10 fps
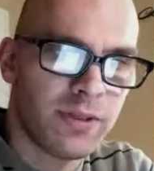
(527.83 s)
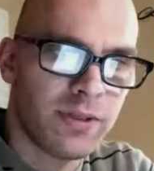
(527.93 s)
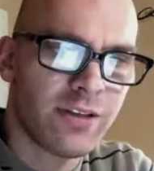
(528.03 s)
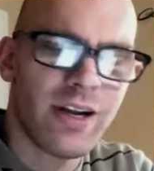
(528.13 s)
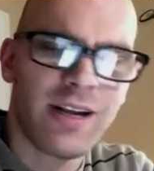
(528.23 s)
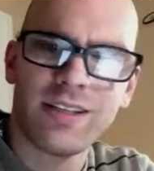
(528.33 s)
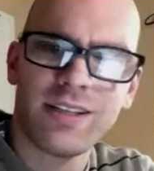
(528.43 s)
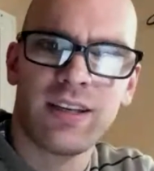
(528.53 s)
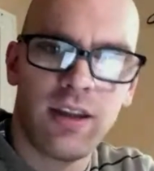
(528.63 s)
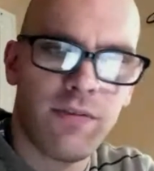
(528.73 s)
but that they're not
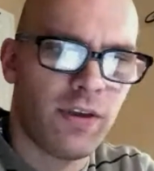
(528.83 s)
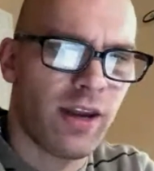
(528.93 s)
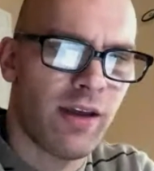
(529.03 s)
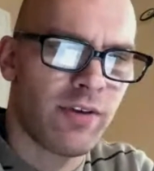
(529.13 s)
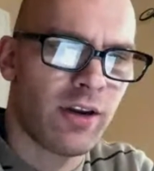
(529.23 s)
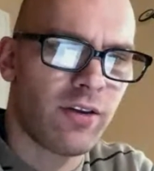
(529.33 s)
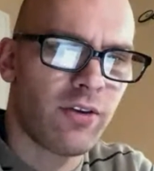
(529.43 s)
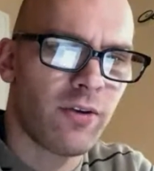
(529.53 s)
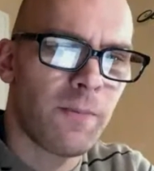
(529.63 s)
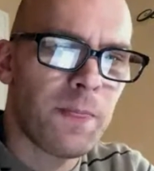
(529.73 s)
significant
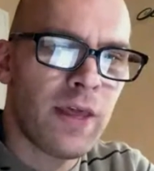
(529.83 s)
evidence.